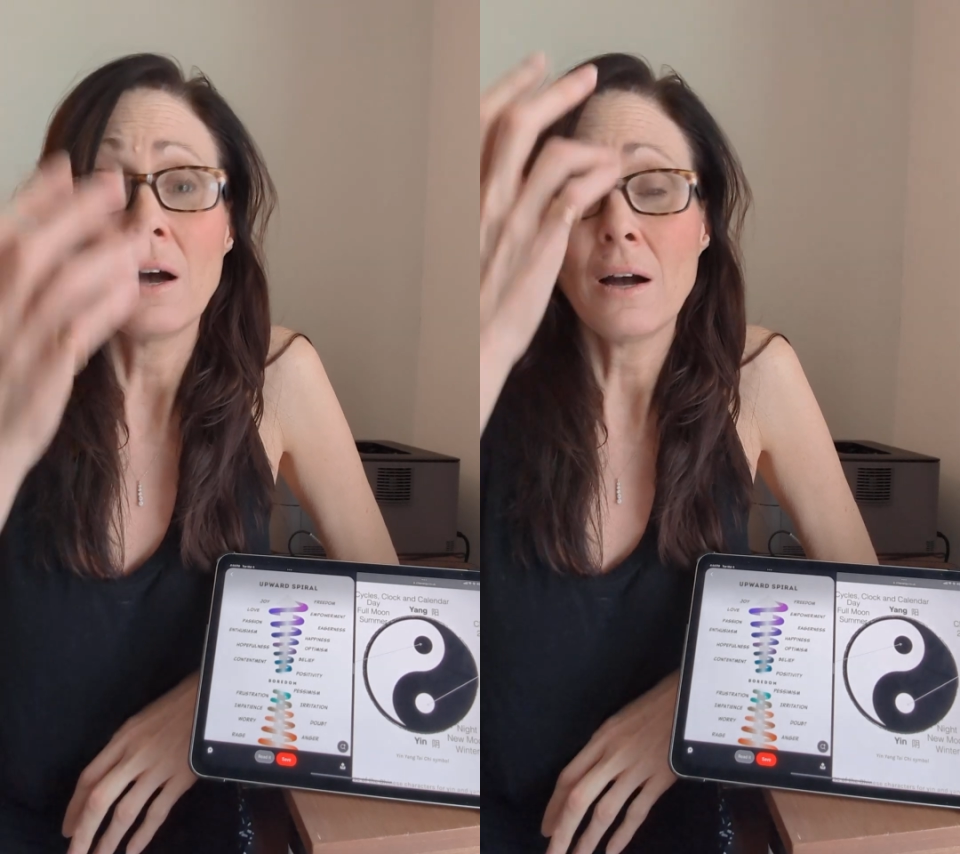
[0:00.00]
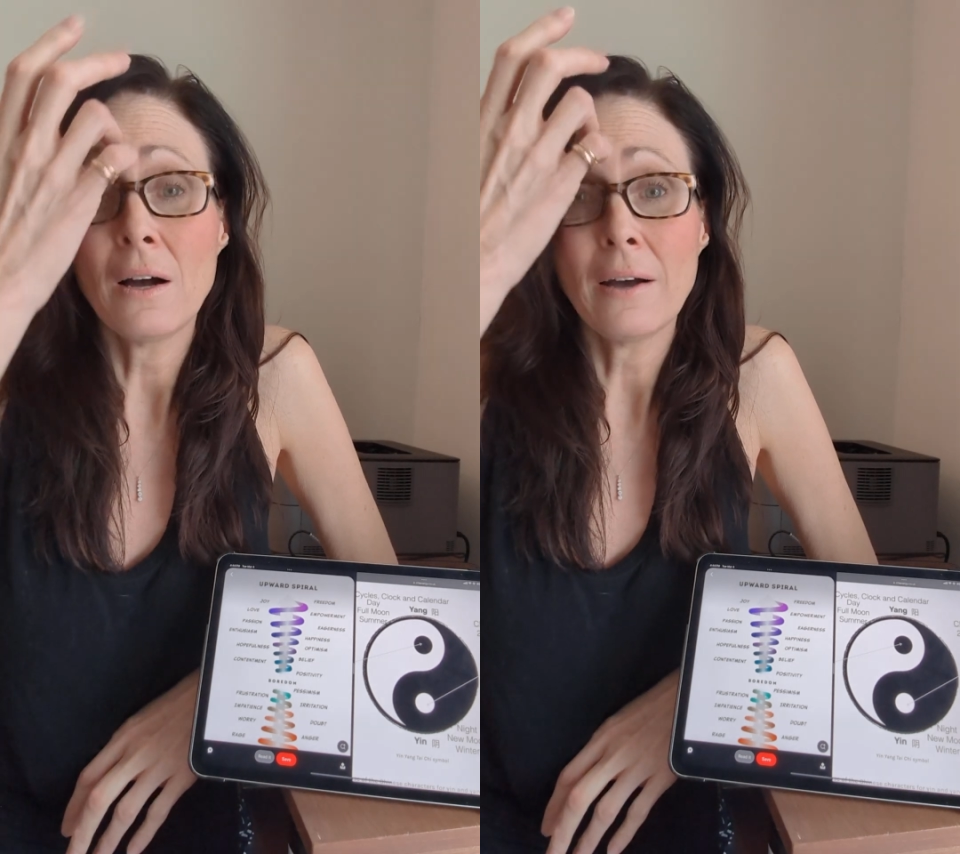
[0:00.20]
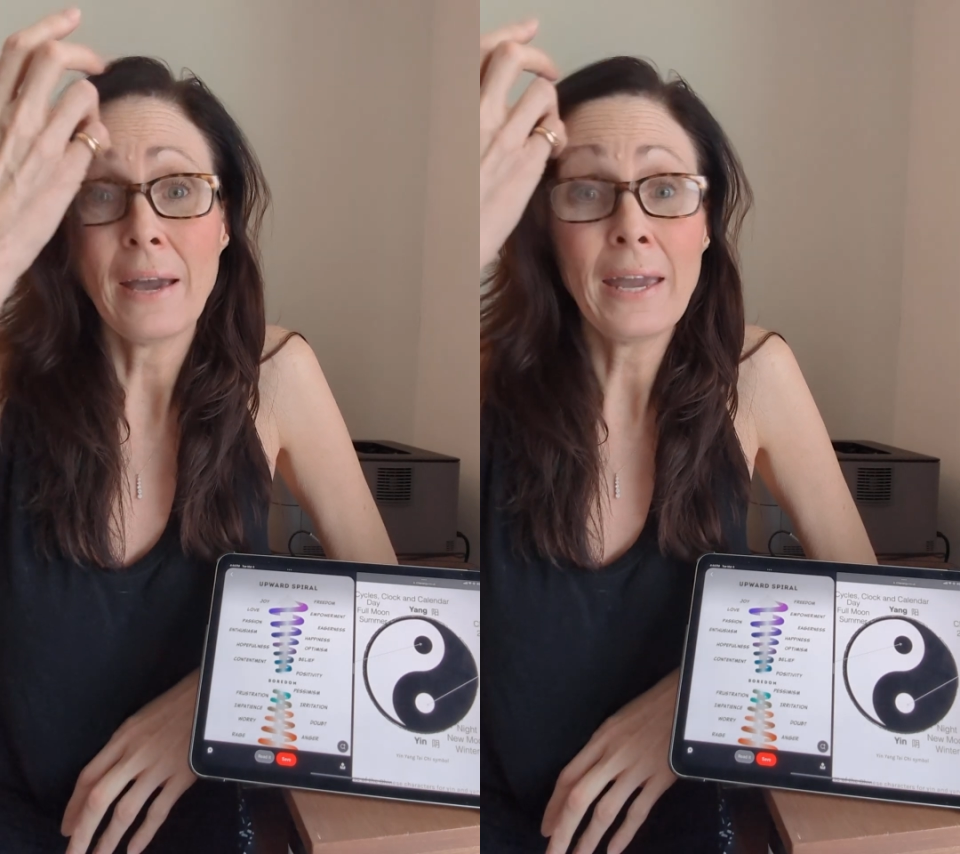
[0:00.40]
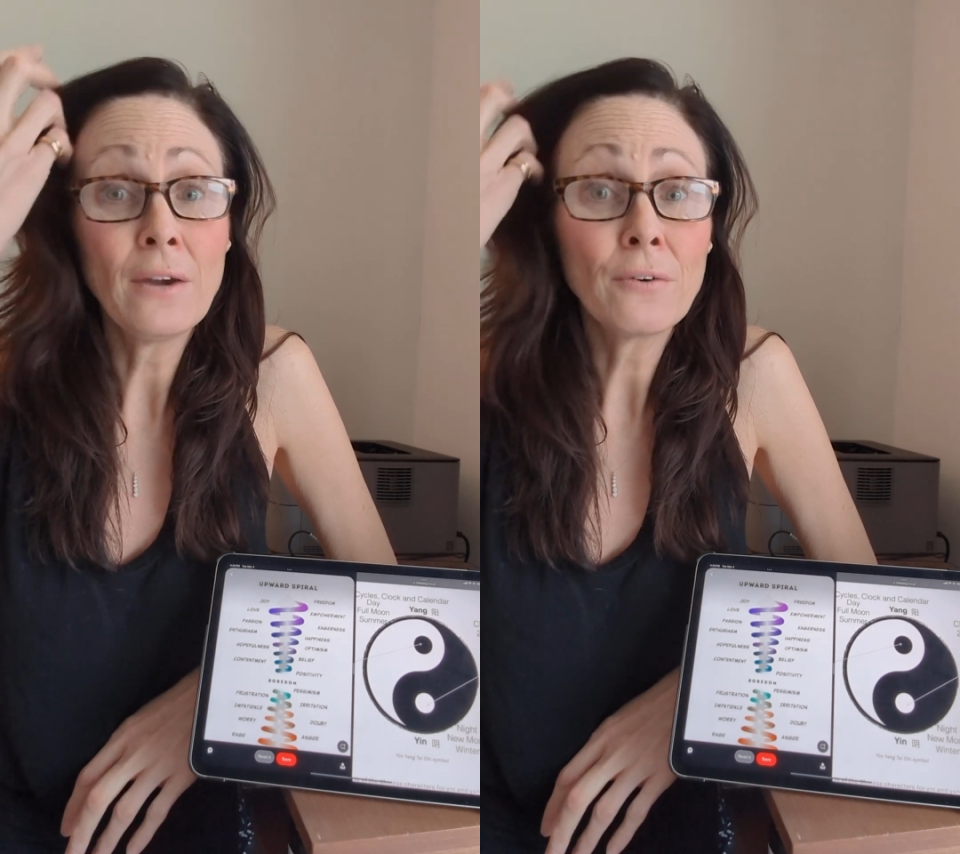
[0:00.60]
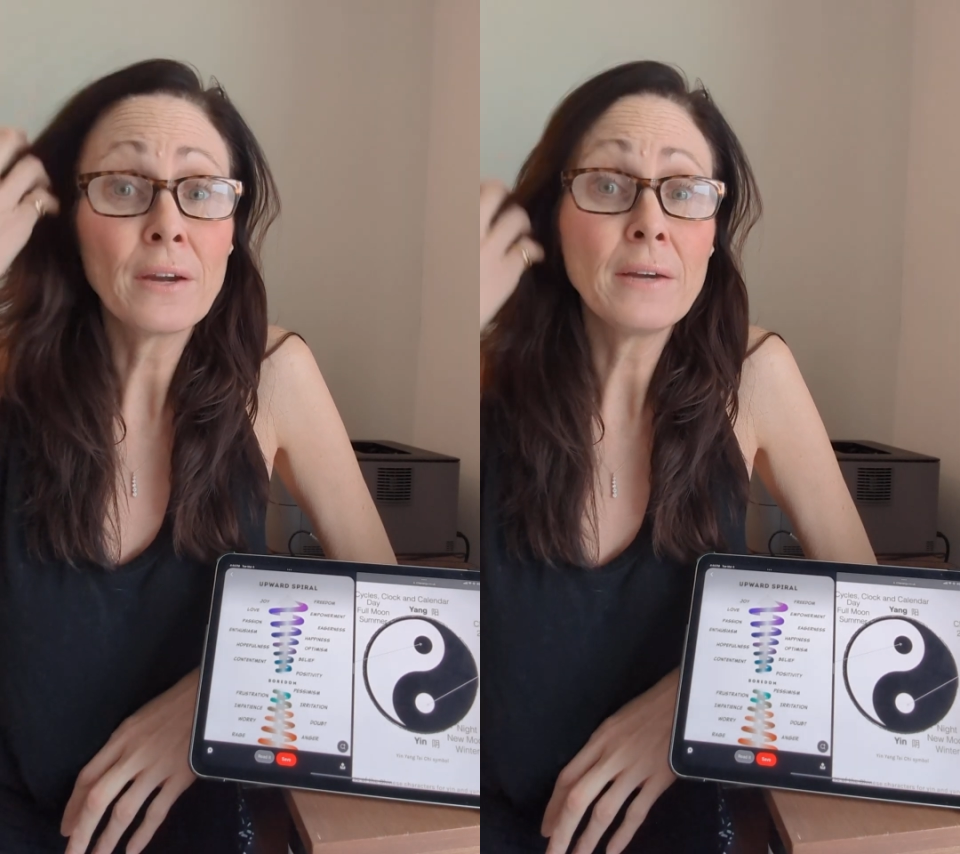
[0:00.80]

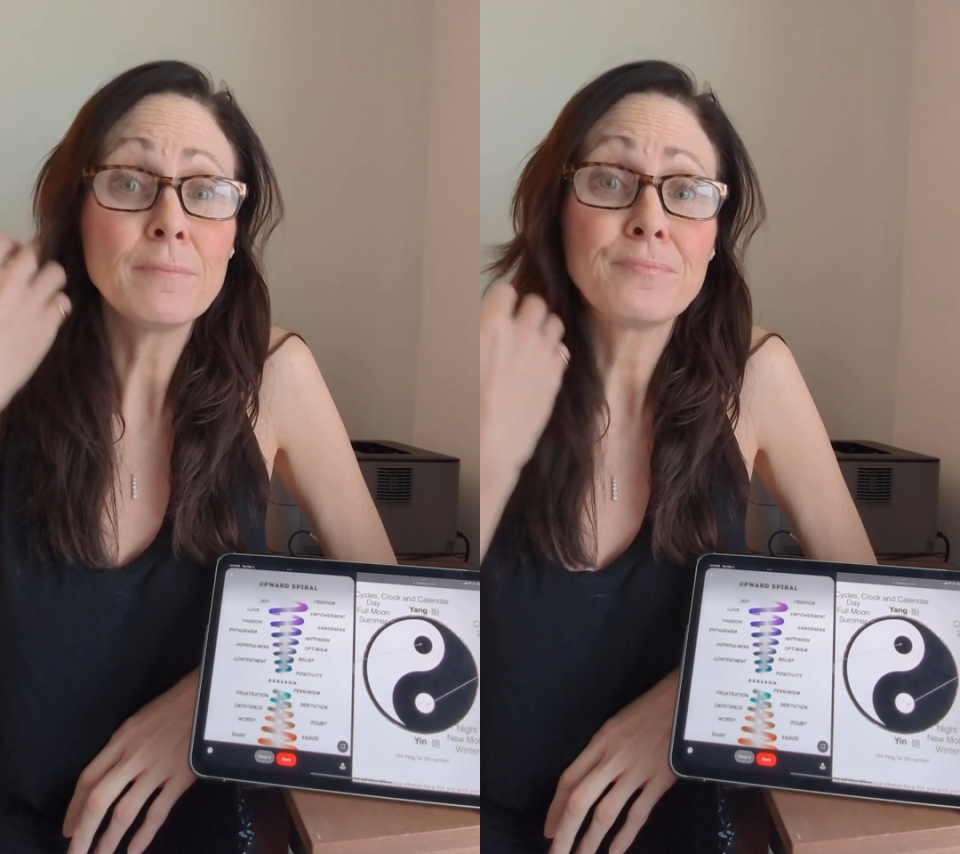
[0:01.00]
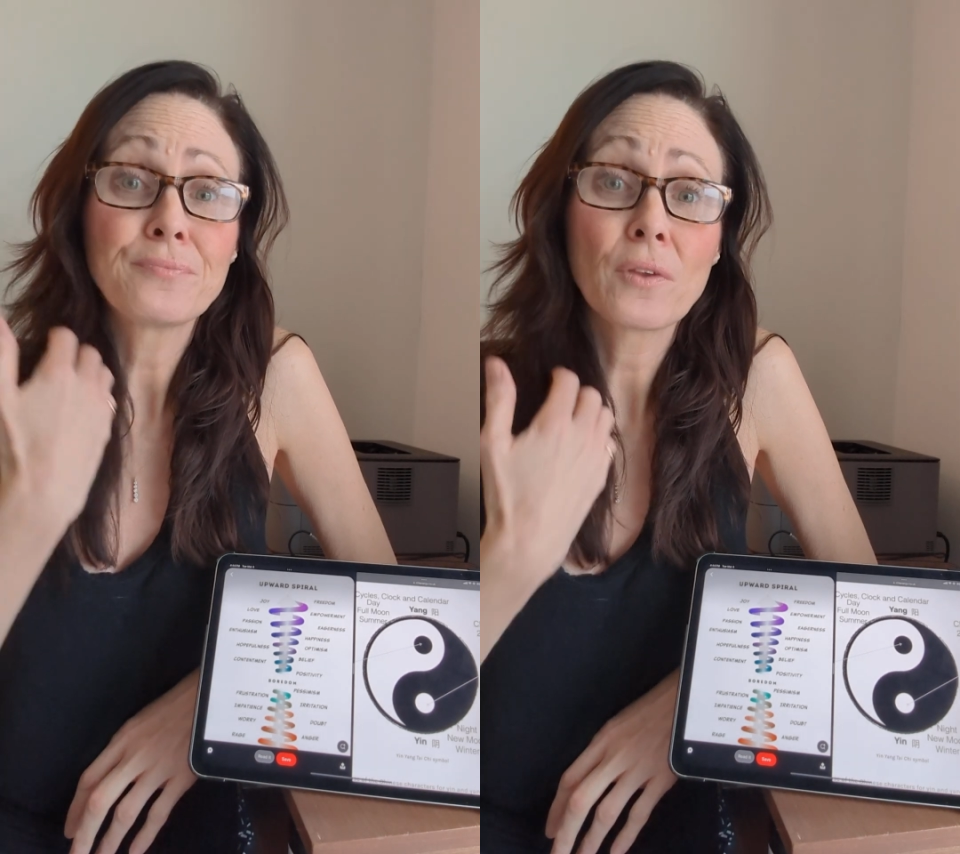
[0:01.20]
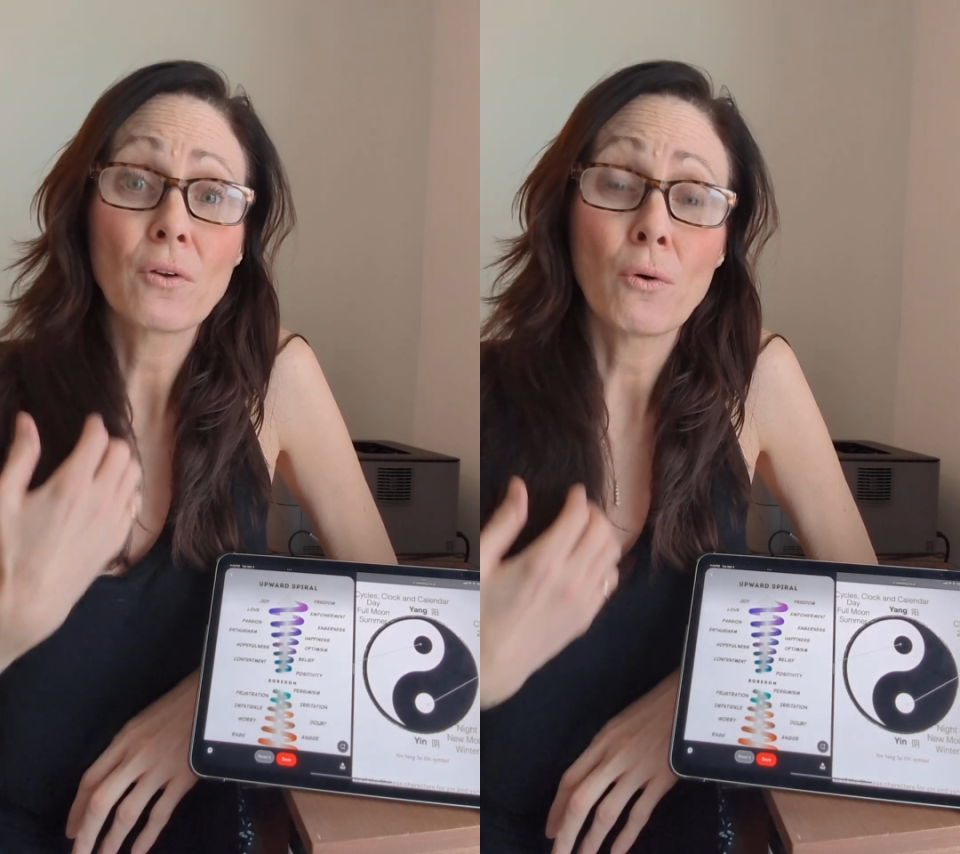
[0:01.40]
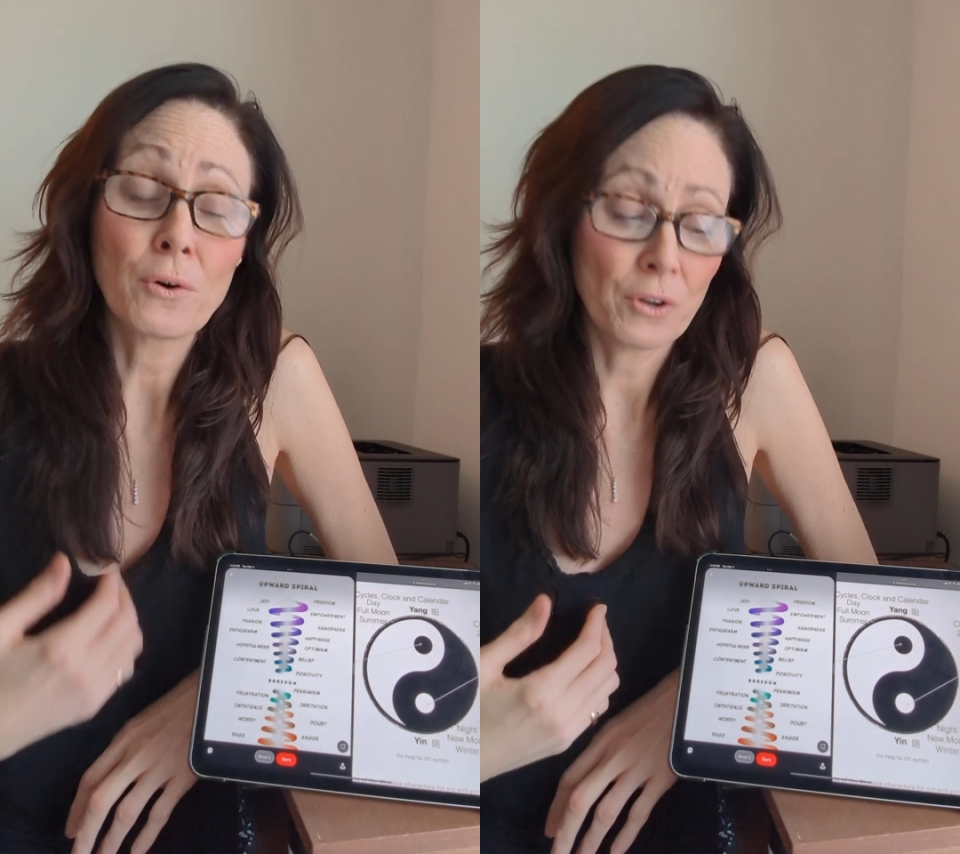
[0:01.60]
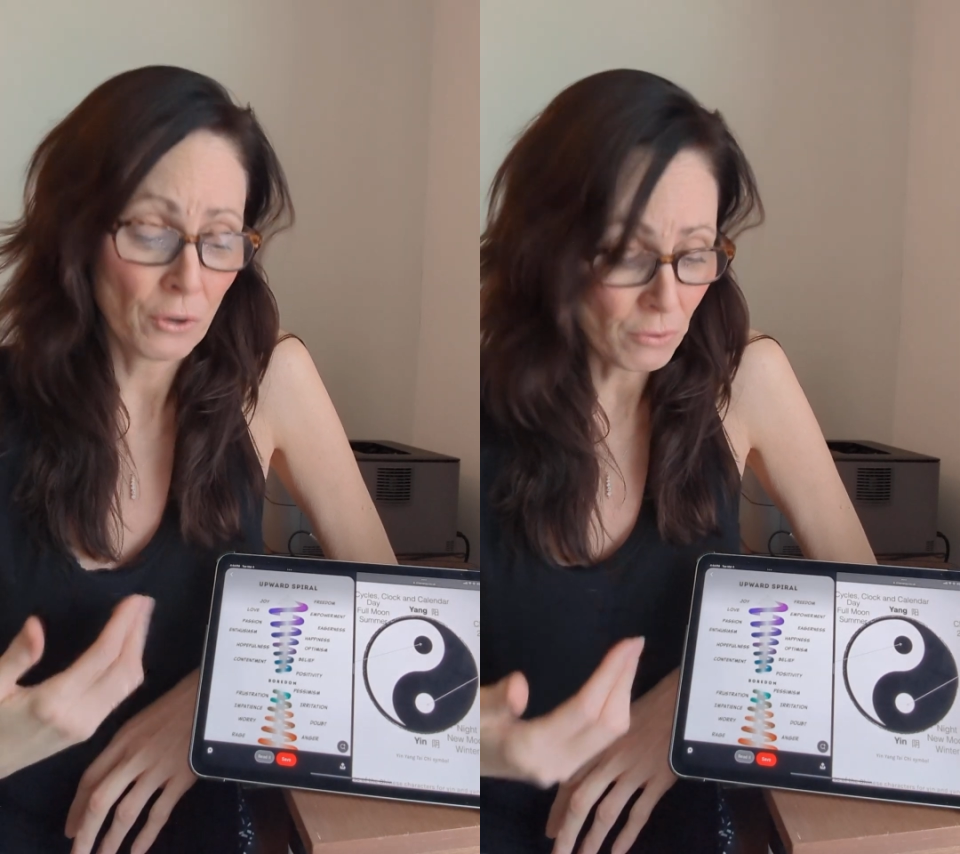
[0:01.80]
angry? Or
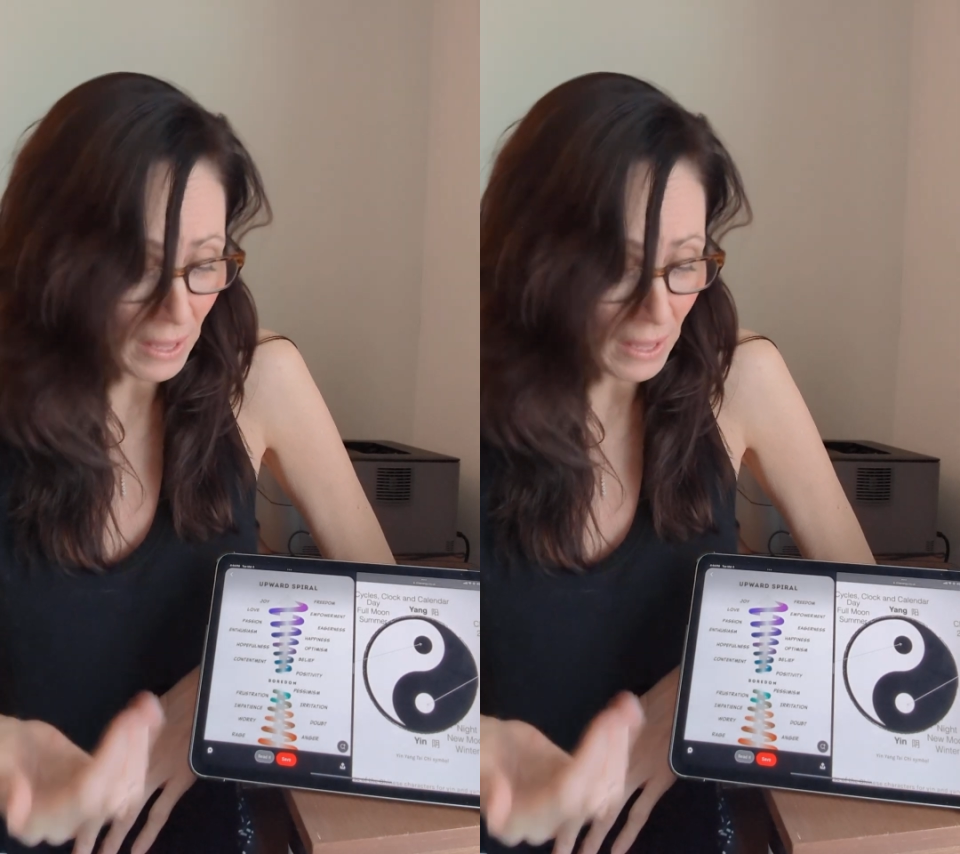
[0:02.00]
do you